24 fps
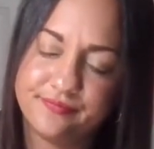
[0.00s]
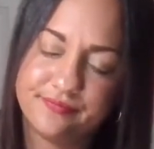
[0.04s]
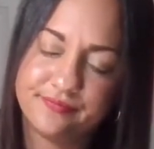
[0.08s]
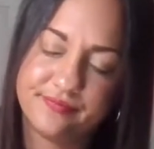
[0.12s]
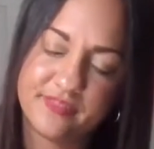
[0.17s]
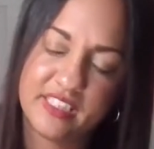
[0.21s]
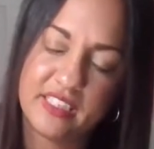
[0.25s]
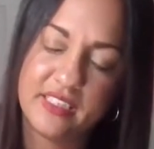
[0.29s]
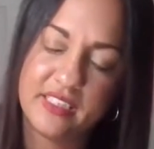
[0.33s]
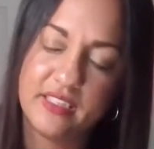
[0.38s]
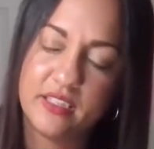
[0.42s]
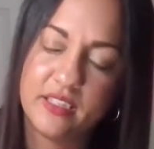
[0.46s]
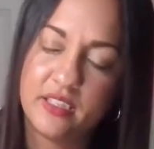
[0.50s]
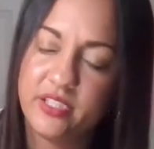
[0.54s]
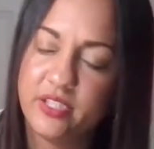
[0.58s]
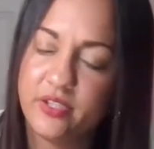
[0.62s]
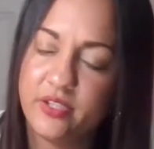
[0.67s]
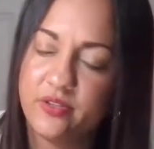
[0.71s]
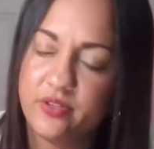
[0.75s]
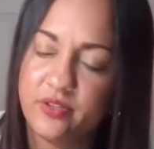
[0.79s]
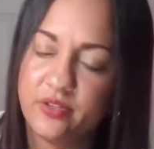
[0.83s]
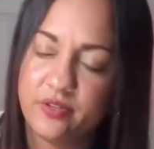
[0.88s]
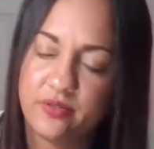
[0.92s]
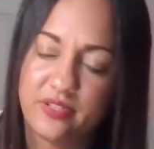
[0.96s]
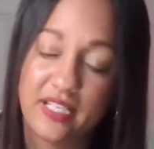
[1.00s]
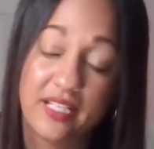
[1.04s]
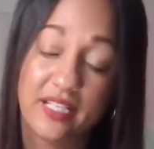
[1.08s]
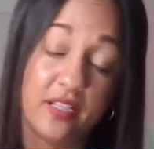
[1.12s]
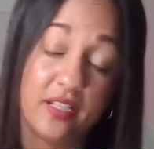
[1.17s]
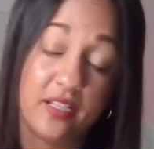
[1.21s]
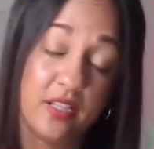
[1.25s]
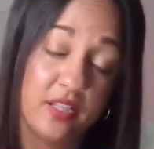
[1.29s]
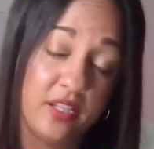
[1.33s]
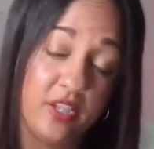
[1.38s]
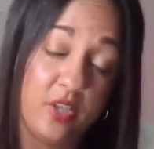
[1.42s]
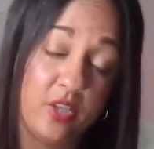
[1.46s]
Technically you do.
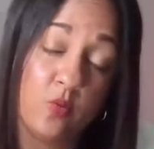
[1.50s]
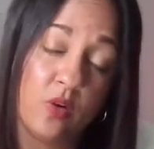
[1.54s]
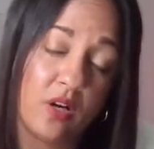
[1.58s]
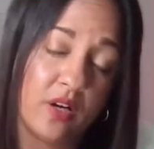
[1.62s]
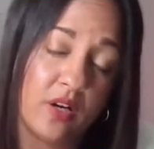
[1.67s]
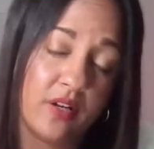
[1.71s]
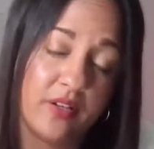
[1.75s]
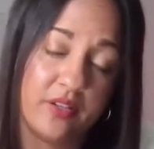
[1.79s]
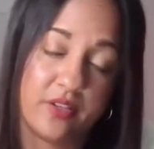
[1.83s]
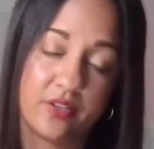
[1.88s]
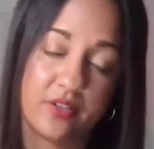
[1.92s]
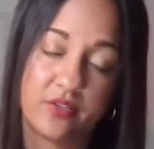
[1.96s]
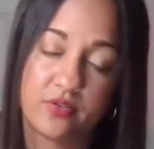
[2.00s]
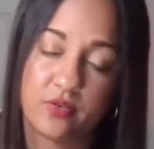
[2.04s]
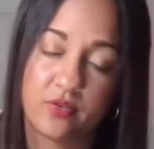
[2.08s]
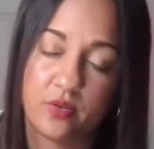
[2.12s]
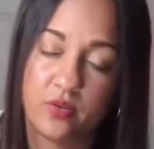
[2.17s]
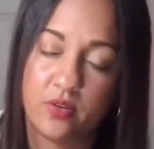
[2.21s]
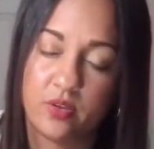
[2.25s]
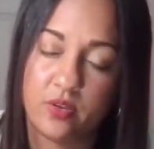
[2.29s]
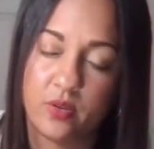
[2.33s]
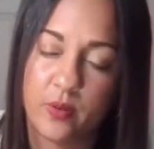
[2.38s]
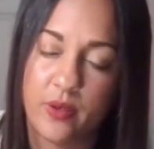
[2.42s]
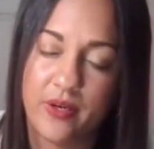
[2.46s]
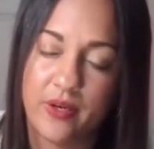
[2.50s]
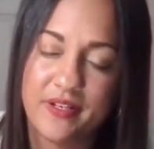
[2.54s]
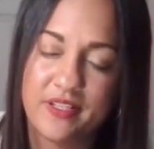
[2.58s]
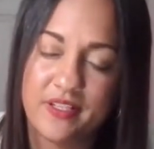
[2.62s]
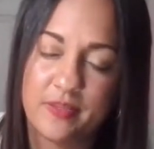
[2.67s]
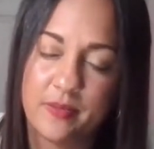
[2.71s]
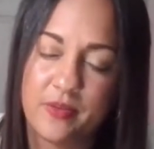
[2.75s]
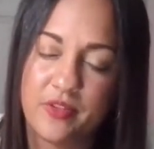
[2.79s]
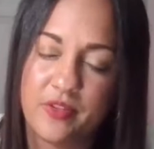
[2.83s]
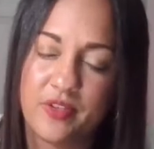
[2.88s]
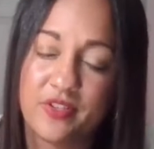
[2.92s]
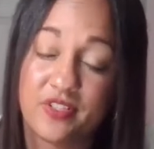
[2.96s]
Technically you are in control, Aquarius,
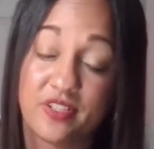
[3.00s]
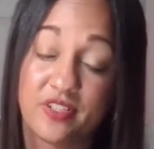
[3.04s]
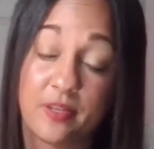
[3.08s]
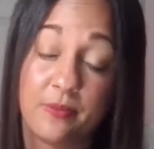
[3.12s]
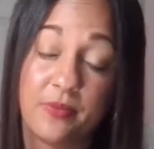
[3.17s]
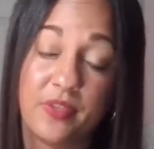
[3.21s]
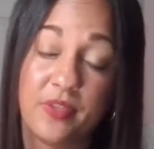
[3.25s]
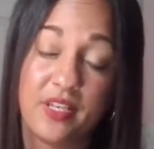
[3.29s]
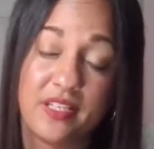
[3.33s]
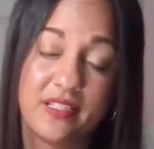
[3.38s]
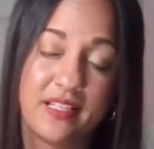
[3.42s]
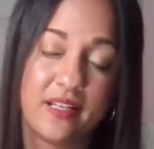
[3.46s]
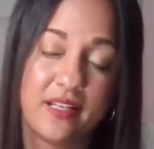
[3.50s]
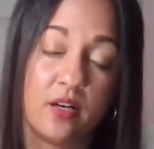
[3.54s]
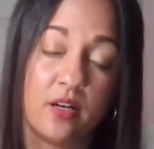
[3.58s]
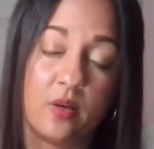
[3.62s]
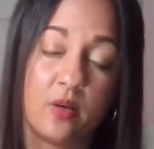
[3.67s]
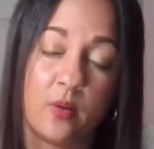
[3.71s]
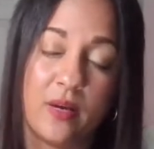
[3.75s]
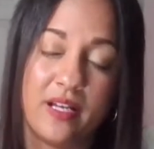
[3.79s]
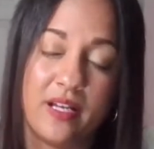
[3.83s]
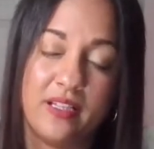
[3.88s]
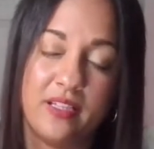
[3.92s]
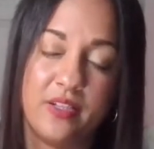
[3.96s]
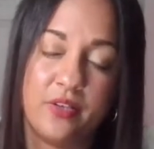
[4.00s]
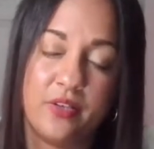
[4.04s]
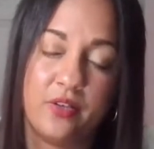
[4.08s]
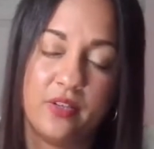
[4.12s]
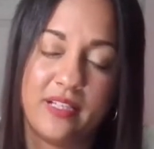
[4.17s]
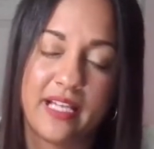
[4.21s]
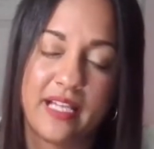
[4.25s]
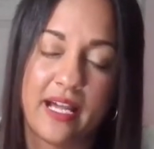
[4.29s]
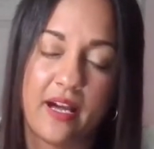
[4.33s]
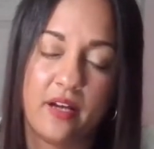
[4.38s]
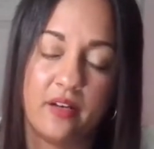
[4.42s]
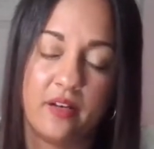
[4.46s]
but there's some things that are quite literally
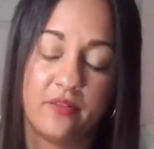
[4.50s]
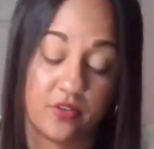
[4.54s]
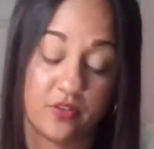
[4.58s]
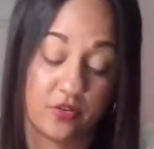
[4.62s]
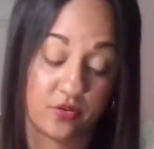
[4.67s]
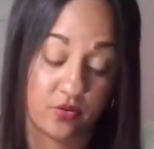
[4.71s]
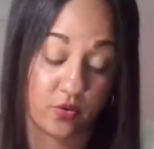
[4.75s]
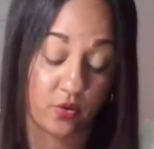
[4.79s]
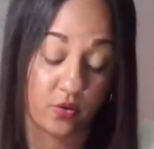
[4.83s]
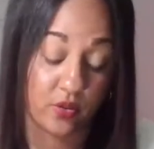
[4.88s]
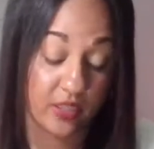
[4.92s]
out of control.